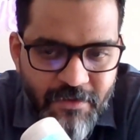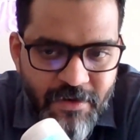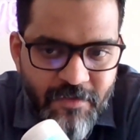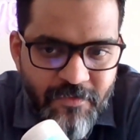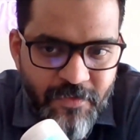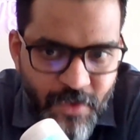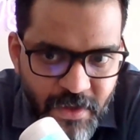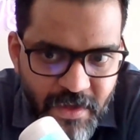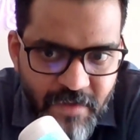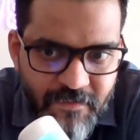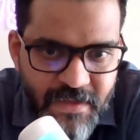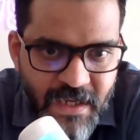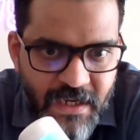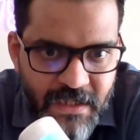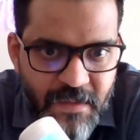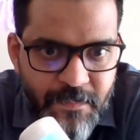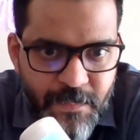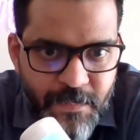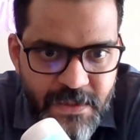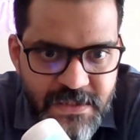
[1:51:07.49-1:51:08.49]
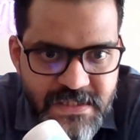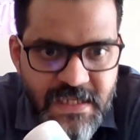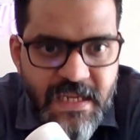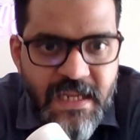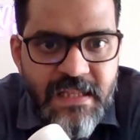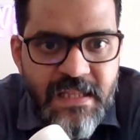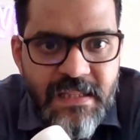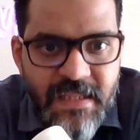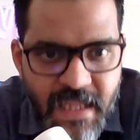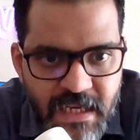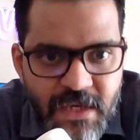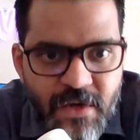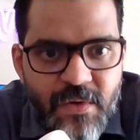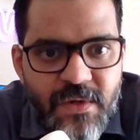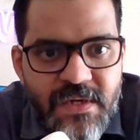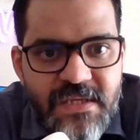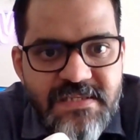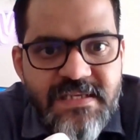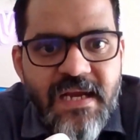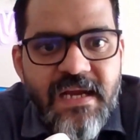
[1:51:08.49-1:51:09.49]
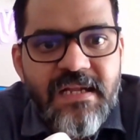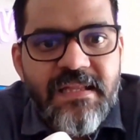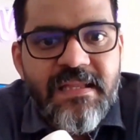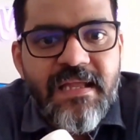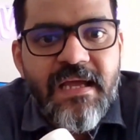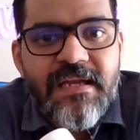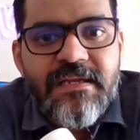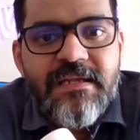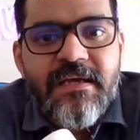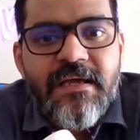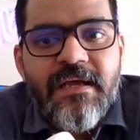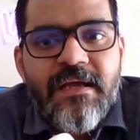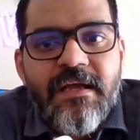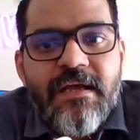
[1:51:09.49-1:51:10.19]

even if you give the 100% and then you decide that